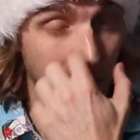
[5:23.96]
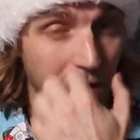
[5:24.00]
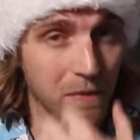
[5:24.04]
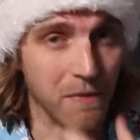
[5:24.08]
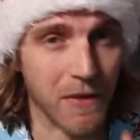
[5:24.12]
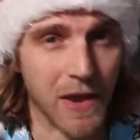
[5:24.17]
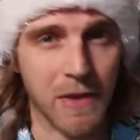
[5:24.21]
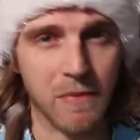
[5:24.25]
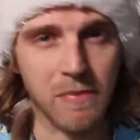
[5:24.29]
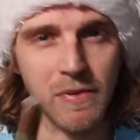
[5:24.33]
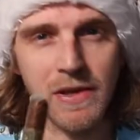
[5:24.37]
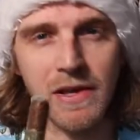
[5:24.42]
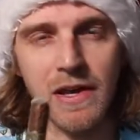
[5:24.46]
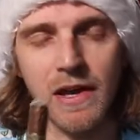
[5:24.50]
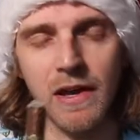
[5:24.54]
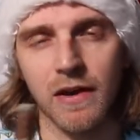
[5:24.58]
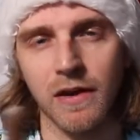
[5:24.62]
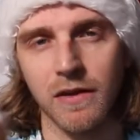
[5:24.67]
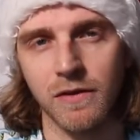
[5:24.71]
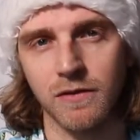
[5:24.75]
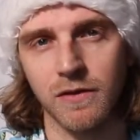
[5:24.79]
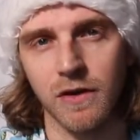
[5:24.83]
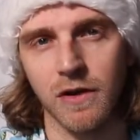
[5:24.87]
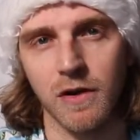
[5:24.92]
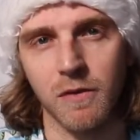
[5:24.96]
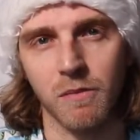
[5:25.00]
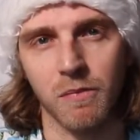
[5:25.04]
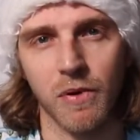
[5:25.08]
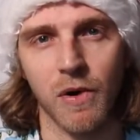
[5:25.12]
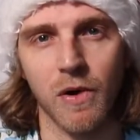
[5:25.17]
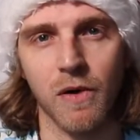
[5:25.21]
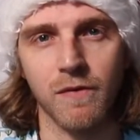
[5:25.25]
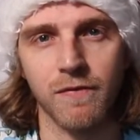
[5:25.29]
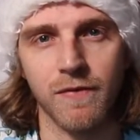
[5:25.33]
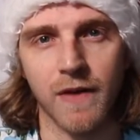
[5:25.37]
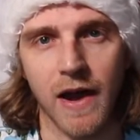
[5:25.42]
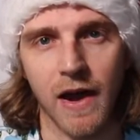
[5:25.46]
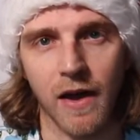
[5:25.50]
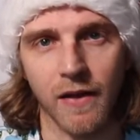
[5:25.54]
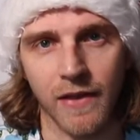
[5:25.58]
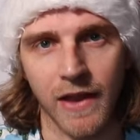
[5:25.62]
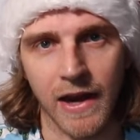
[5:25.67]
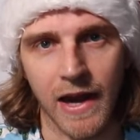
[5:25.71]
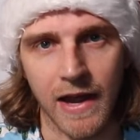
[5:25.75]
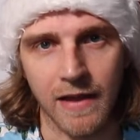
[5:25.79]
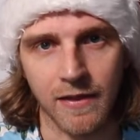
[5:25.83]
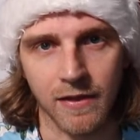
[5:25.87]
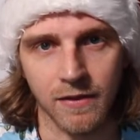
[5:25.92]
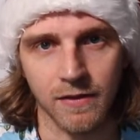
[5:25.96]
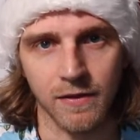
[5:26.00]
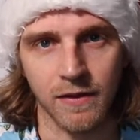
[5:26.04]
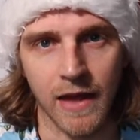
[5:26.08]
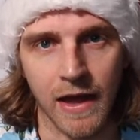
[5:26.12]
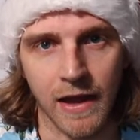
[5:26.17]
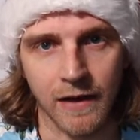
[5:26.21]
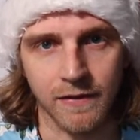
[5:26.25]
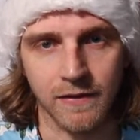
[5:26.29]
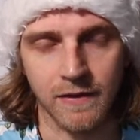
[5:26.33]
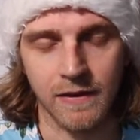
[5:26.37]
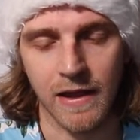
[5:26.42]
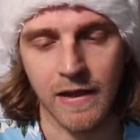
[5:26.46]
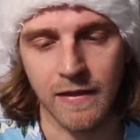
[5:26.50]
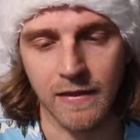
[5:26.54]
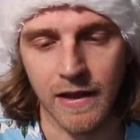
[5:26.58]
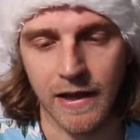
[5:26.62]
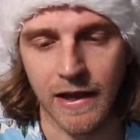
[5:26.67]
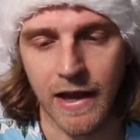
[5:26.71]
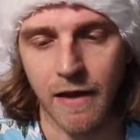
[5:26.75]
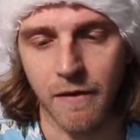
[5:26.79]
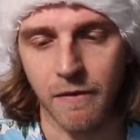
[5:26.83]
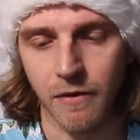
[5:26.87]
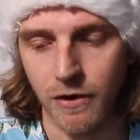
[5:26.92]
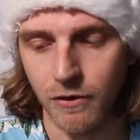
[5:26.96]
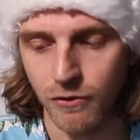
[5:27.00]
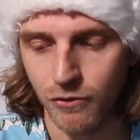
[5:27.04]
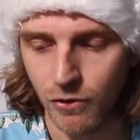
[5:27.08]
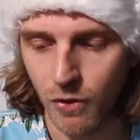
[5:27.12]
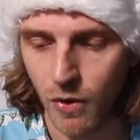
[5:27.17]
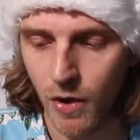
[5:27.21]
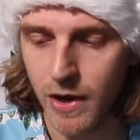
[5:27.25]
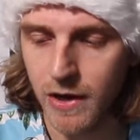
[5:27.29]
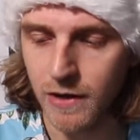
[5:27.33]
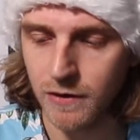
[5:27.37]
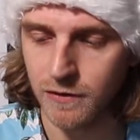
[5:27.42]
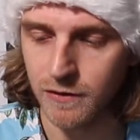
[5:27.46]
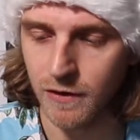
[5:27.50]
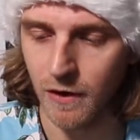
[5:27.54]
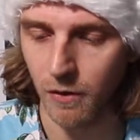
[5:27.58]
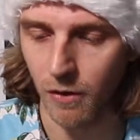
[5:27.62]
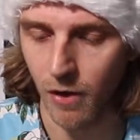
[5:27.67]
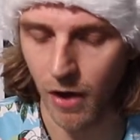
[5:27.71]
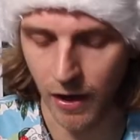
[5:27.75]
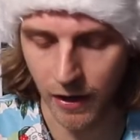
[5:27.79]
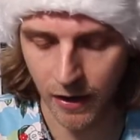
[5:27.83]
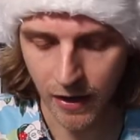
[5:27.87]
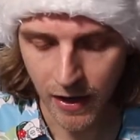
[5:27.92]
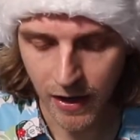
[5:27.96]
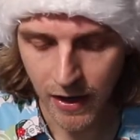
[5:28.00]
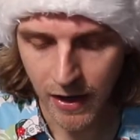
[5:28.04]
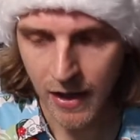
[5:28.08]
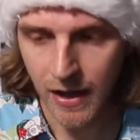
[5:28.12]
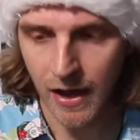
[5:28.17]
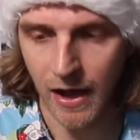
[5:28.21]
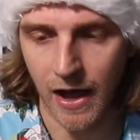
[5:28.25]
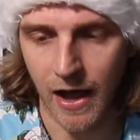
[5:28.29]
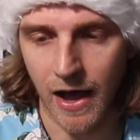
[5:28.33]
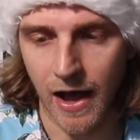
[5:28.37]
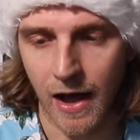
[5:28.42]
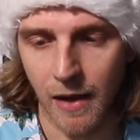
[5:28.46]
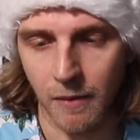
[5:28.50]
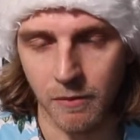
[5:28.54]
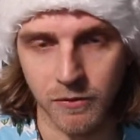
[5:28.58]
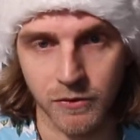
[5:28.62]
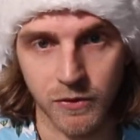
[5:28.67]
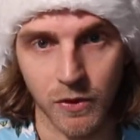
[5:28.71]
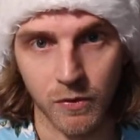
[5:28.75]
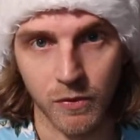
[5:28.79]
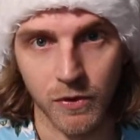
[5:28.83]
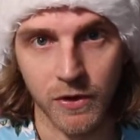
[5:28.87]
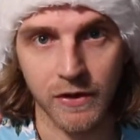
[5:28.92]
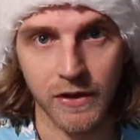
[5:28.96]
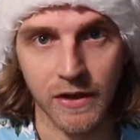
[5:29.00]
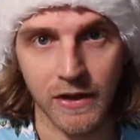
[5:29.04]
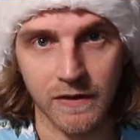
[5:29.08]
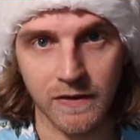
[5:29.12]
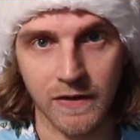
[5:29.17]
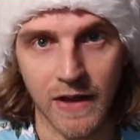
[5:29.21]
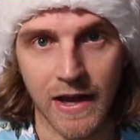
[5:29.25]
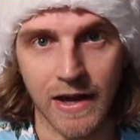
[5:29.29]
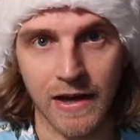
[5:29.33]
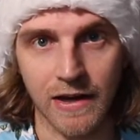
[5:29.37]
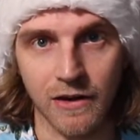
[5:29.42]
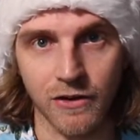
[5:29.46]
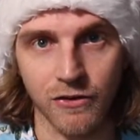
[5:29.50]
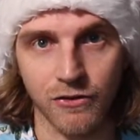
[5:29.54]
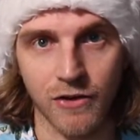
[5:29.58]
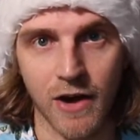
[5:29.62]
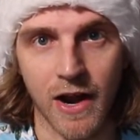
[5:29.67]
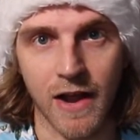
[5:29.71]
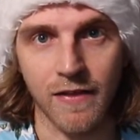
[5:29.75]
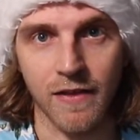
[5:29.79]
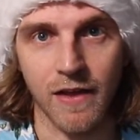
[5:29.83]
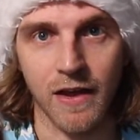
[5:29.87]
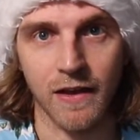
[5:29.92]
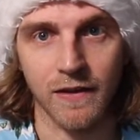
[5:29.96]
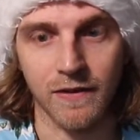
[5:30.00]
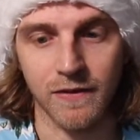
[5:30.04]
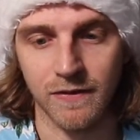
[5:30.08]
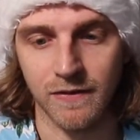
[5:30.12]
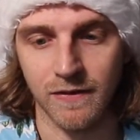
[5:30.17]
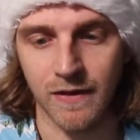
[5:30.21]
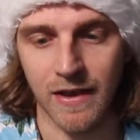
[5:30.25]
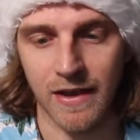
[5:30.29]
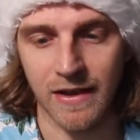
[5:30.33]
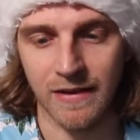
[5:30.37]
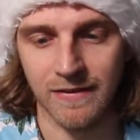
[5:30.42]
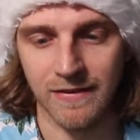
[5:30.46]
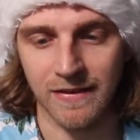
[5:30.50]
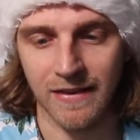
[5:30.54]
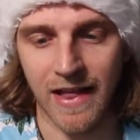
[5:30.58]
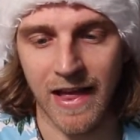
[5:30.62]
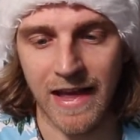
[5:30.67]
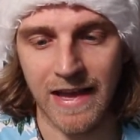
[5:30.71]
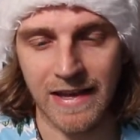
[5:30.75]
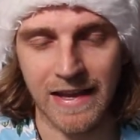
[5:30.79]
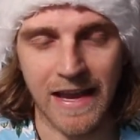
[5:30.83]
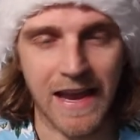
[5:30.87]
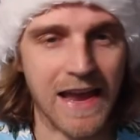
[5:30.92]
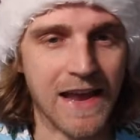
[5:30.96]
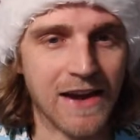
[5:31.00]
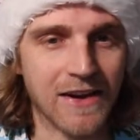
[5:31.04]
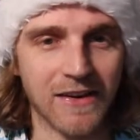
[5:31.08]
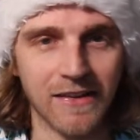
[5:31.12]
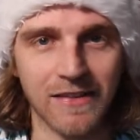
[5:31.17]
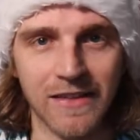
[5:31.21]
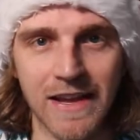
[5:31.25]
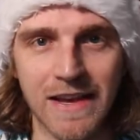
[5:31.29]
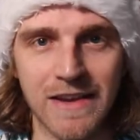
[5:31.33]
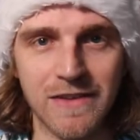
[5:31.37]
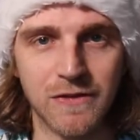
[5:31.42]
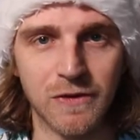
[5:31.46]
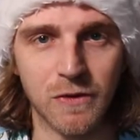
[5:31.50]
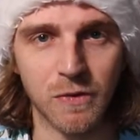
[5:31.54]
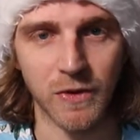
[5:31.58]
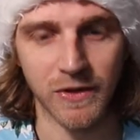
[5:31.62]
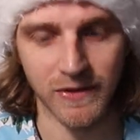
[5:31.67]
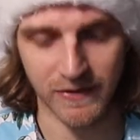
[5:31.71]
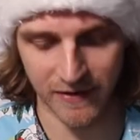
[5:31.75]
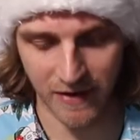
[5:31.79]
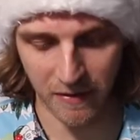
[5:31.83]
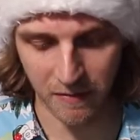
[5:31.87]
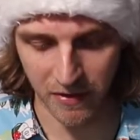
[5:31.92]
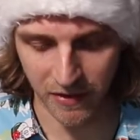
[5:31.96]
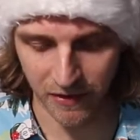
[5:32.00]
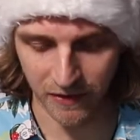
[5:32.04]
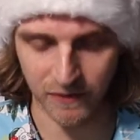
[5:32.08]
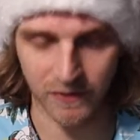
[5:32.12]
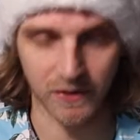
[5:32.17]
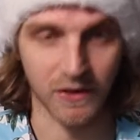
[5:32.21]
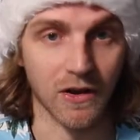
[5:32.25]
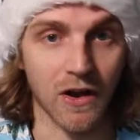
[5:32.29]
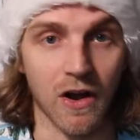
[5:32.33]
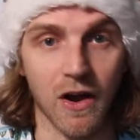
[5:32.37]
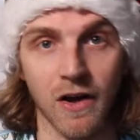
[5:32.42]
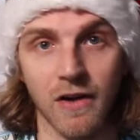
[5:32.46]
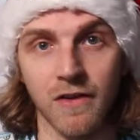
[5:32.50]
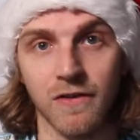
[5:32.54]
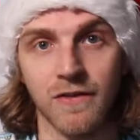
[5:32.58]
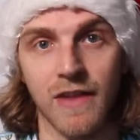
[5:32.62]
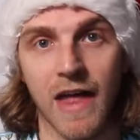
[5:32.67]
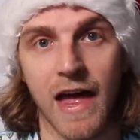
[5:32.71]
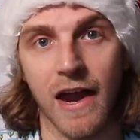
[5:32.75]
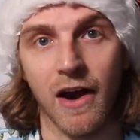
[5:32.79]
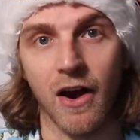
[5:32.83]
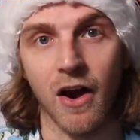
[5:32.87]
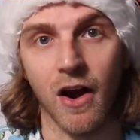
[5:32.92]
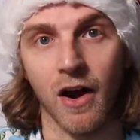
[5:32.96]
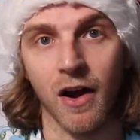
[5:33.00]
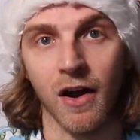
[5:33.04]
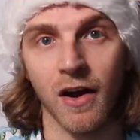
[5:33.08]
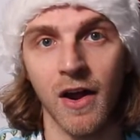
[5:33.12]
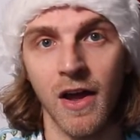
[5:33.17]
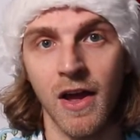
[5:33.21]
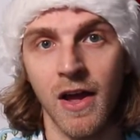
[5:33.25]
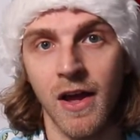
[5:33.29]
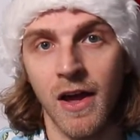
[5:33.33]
but maybe in a certain profile that they think I would enjoy, and so on. So really excited to try this. It's like interlaced with some of the cigars that are